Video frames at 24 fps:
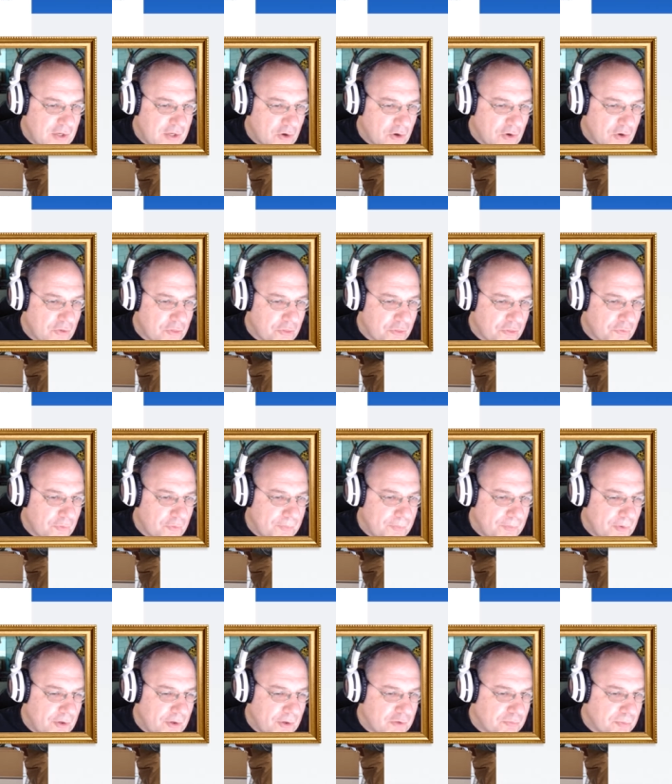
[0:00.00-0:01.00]
earn three
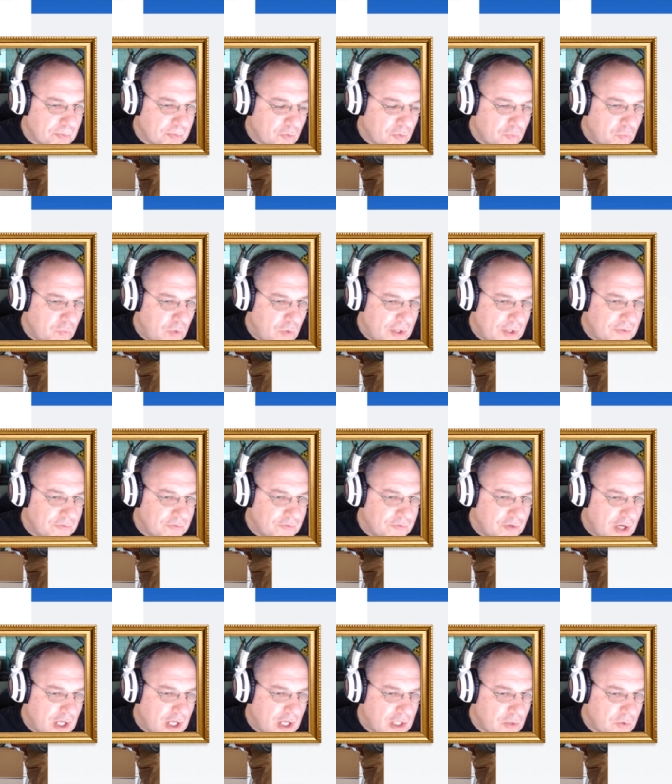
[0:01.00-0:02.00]
points per
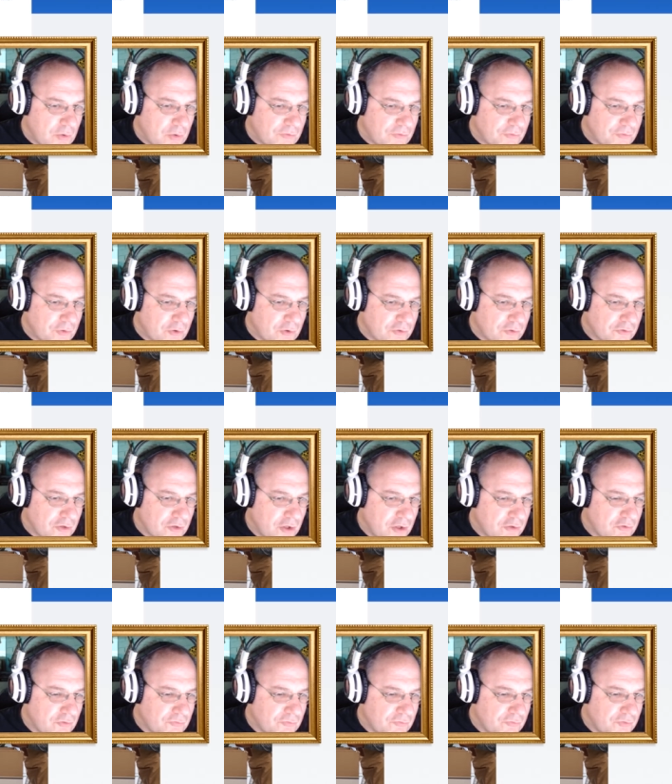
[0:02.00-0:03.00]
$1 in the first
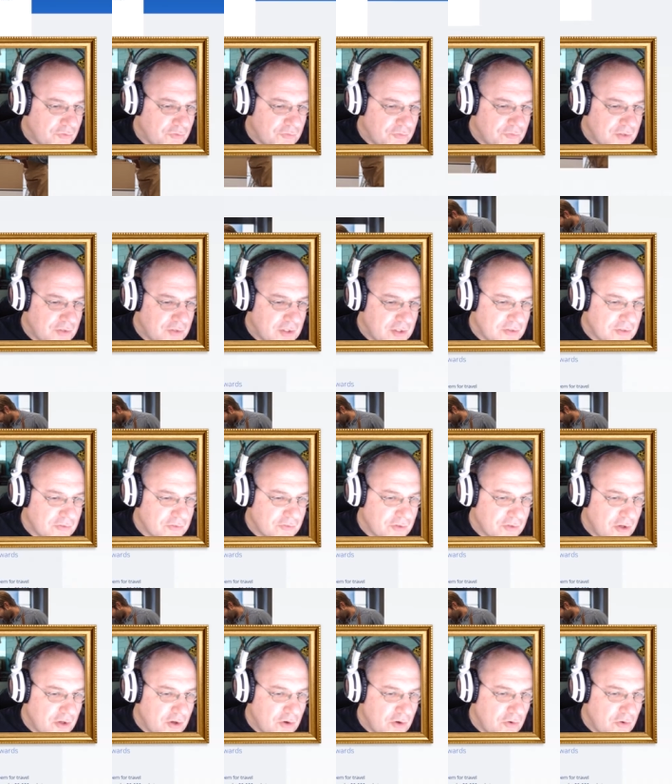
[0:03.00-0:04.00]
150.
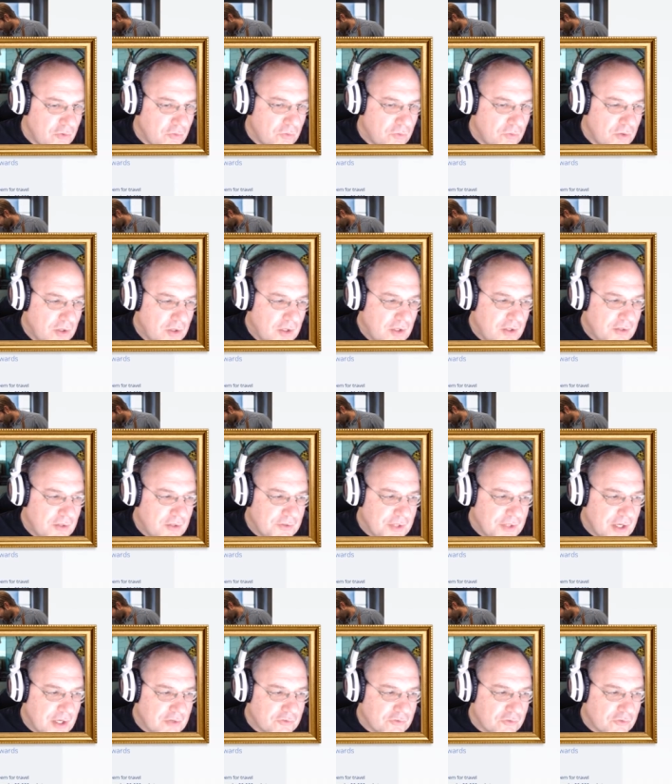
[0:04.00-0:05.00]
So,
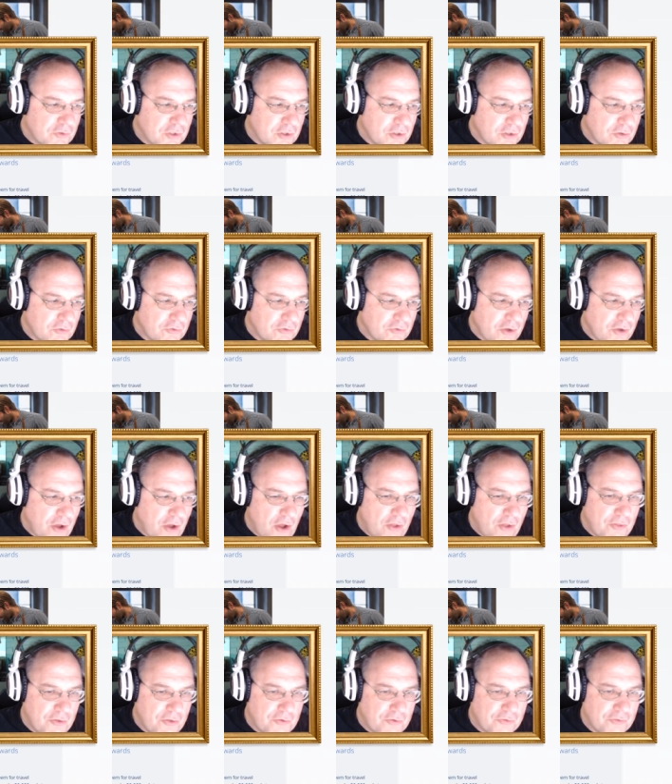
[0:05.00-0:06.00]
yeah, so here's all
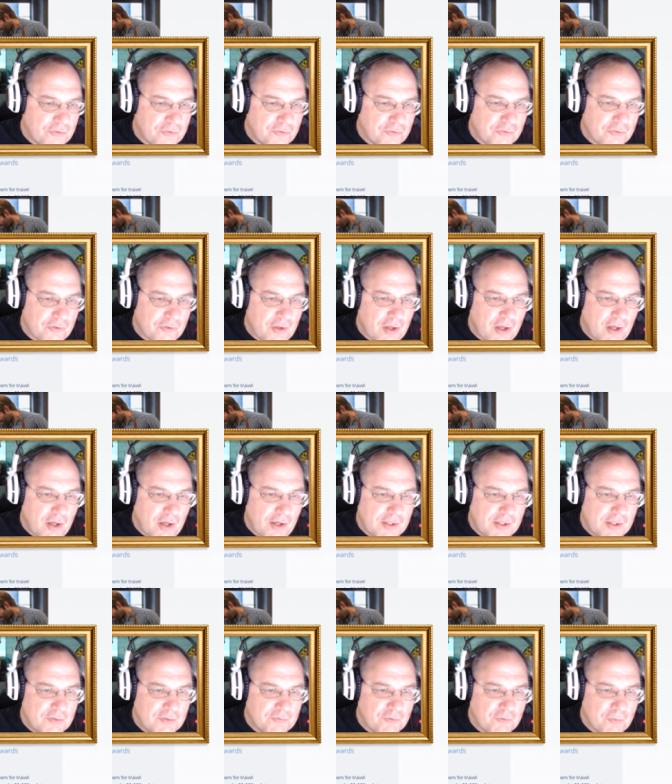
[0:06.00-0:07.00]
this uh,
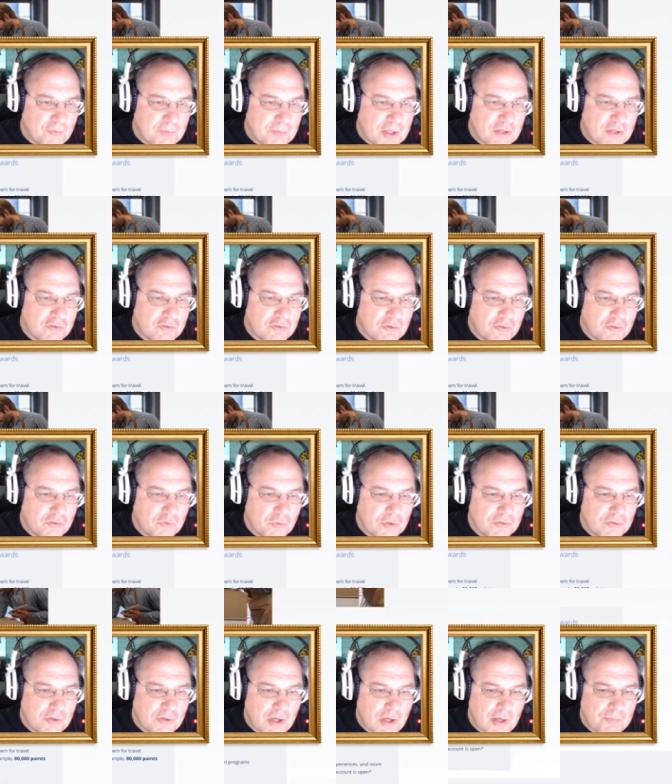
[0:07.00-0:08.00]
information, three
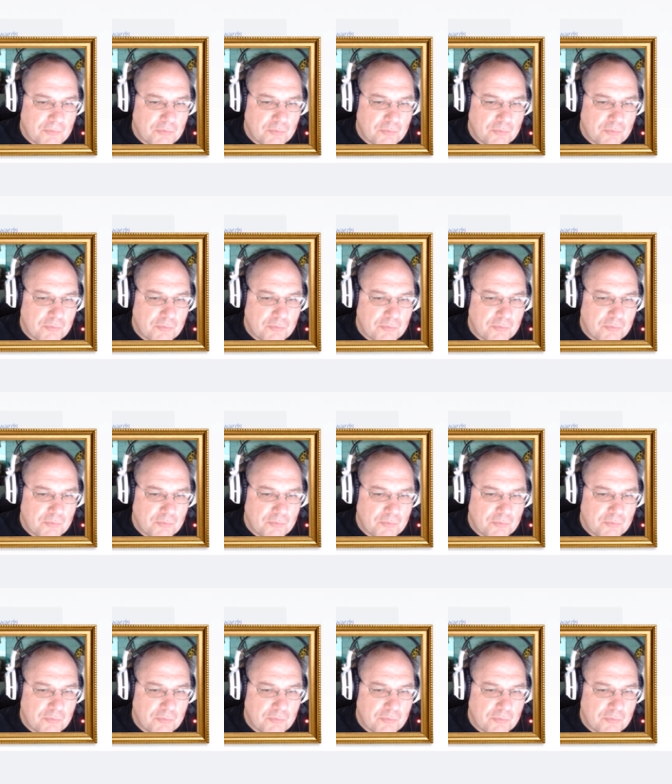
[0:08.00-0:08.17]
times